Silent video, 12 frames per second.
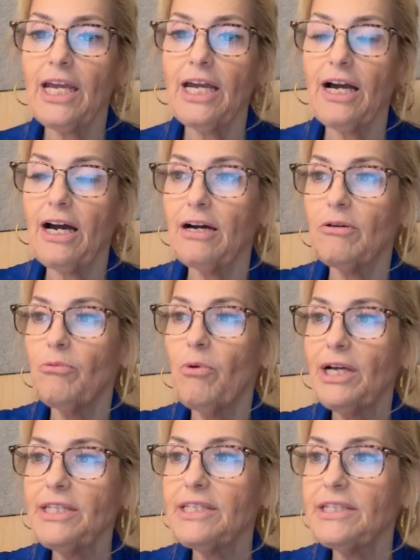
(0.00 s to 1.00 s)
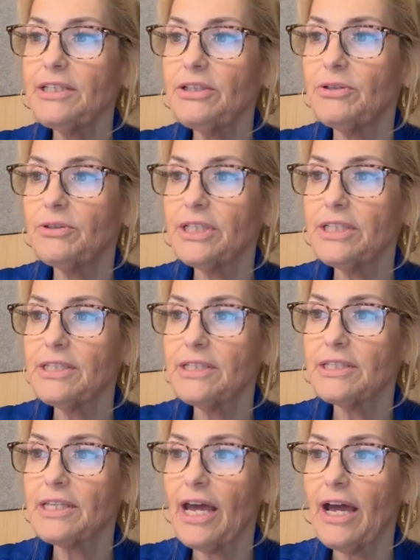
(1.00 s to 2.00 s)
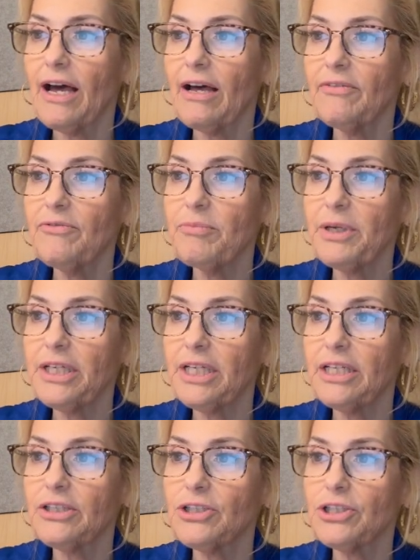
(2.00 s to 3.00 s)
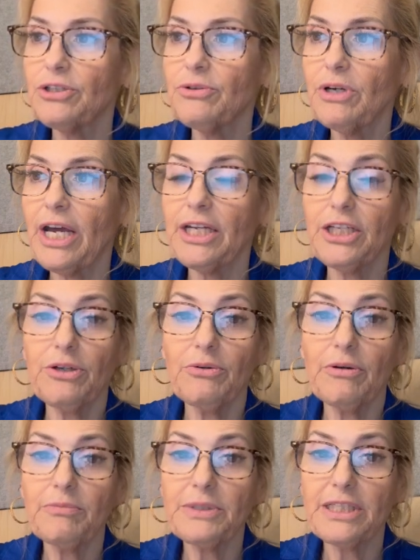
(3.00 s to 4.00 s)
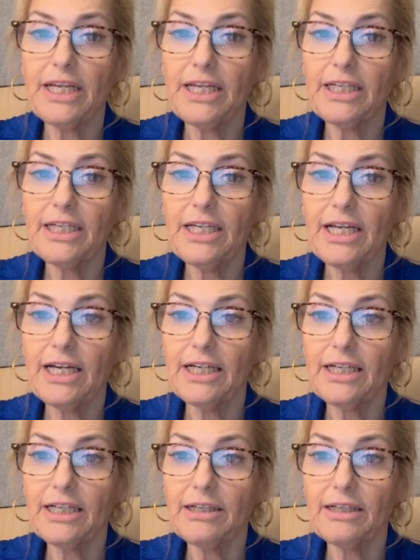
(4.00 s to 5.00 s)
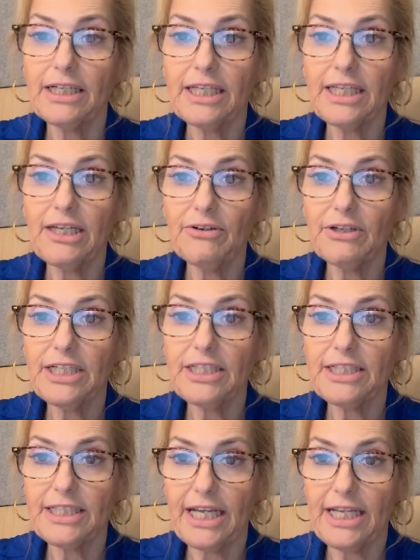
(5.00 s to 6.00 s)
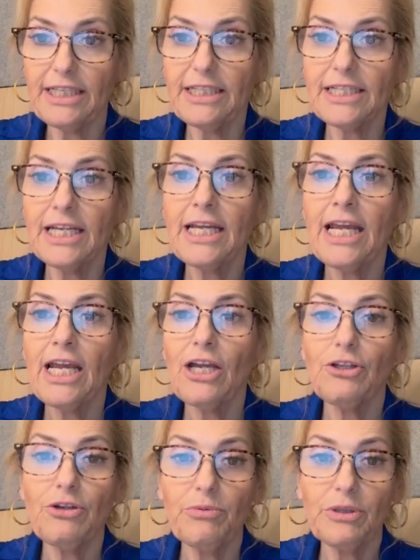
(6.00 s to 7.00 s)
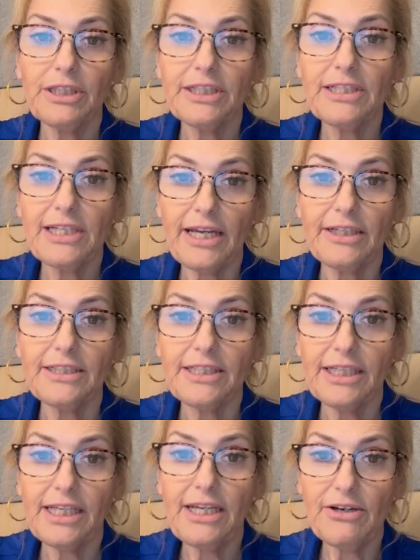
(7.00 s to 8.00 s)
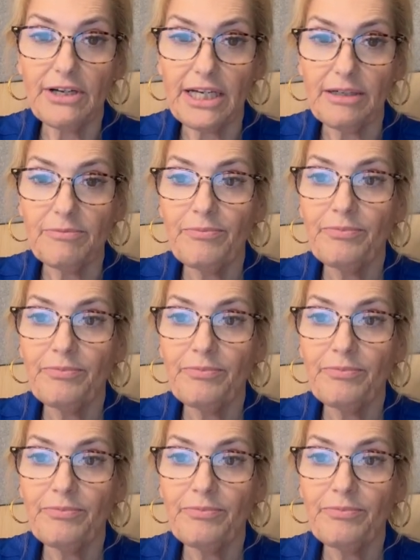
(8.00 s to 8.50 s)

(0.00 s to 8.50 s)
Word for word: uh, once the notices have been issued and you obtain a hearing date, you will attend a hearing.